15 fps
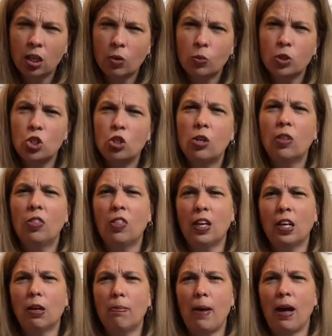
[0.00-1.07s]
I want you to
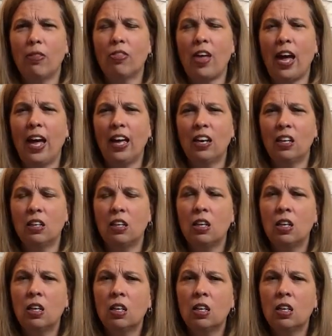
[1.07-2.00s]
think about that and